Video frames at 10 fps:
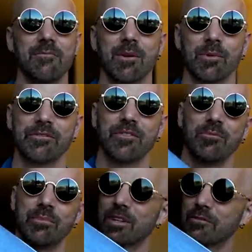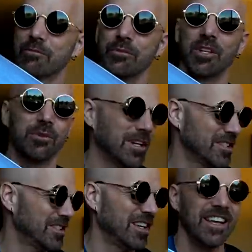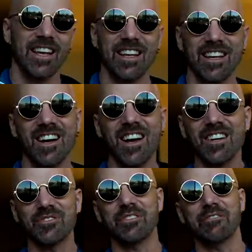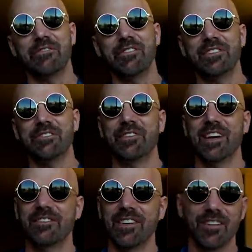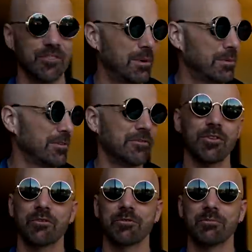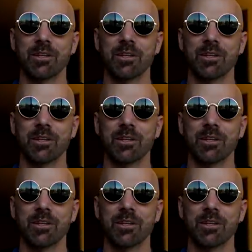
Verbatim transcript: memory foam pillow from Beautyrest and a $155 memory foam from